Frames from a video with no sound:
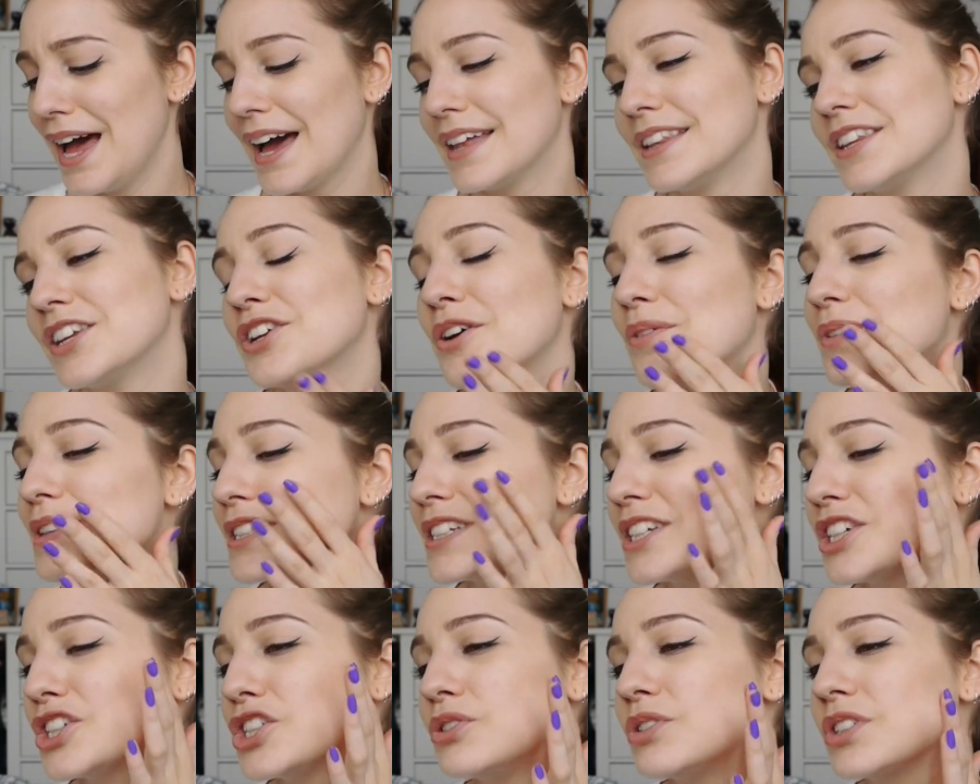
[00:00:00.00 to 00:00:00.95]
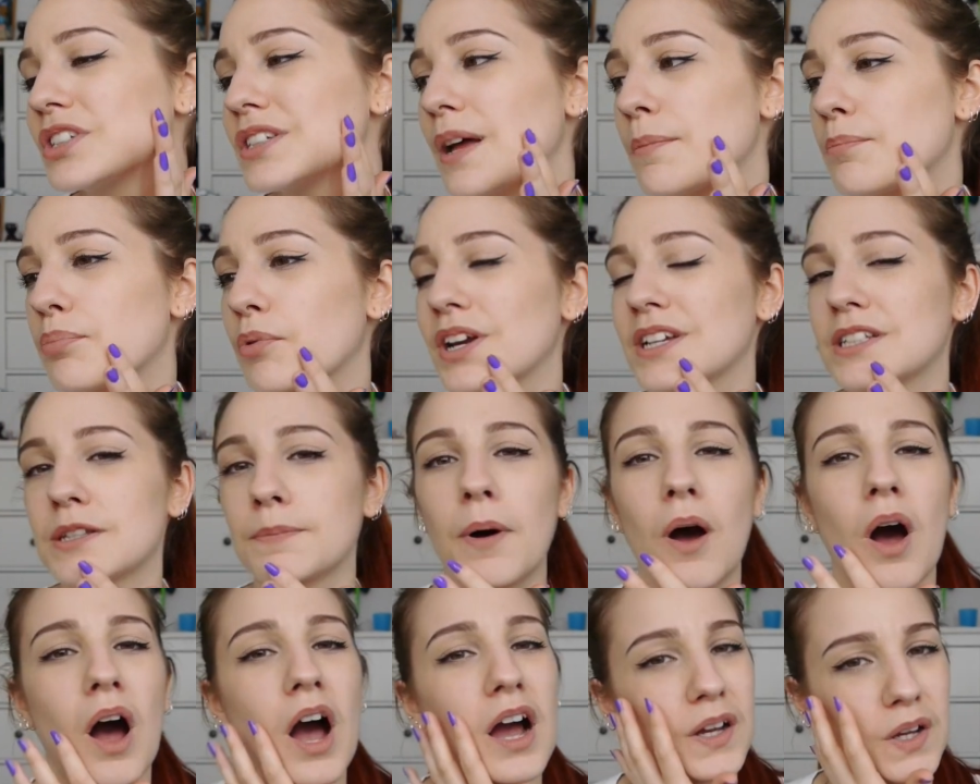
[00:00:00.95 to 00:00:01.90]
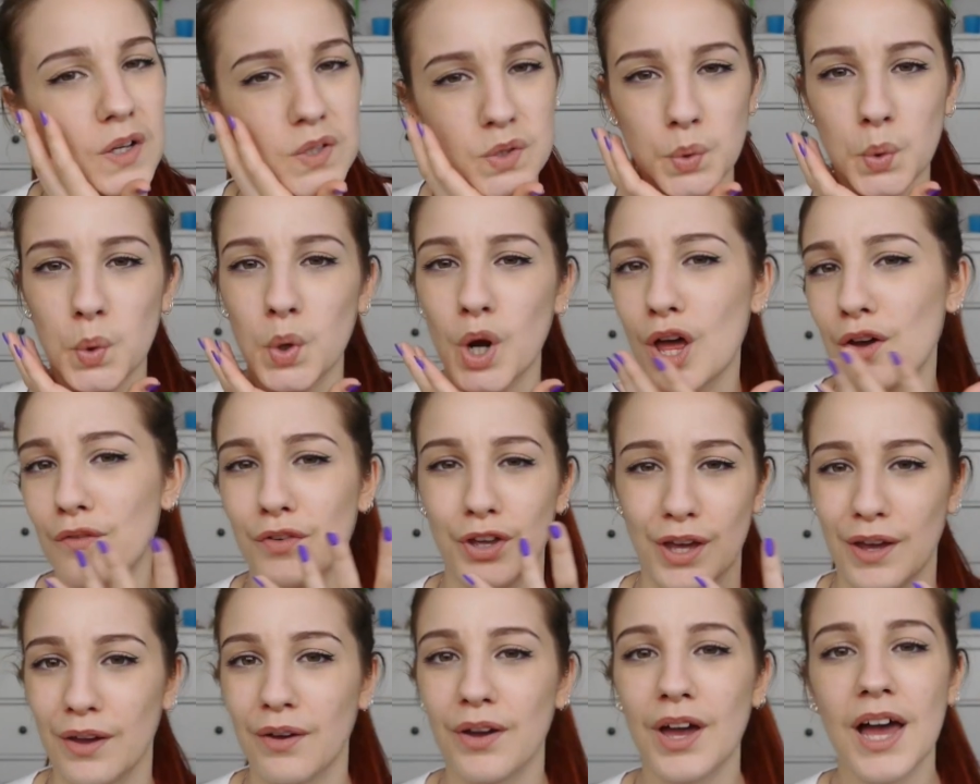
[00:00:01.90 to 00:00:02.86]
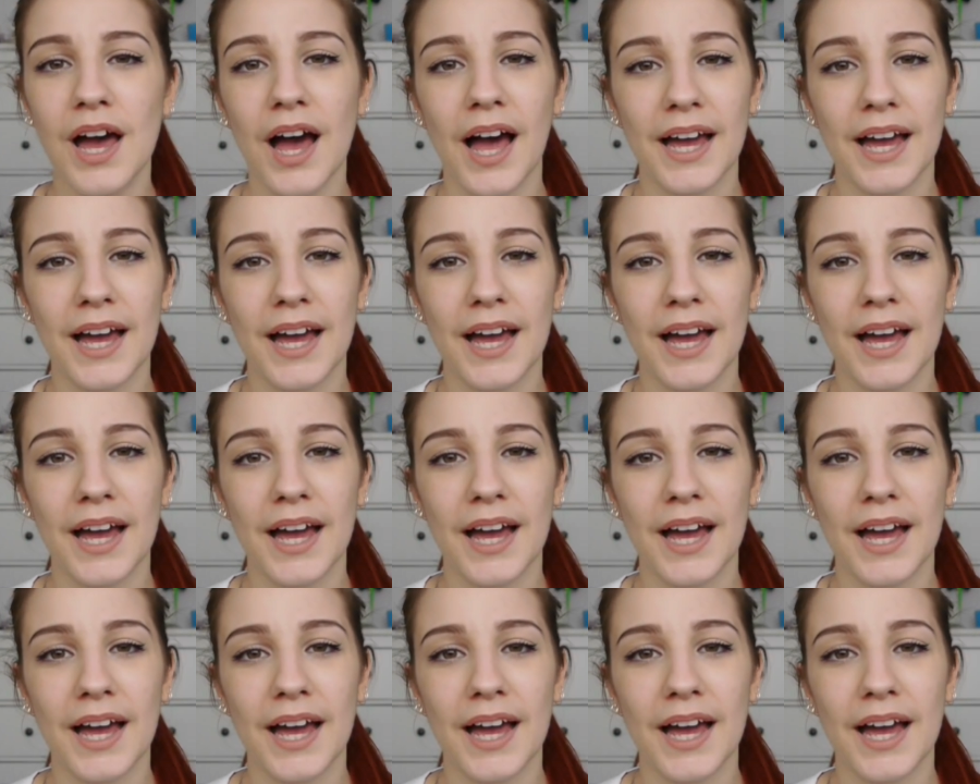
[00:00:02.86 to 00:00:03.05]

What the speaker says: And you know when the tissue just like breaks apart and goes all over you.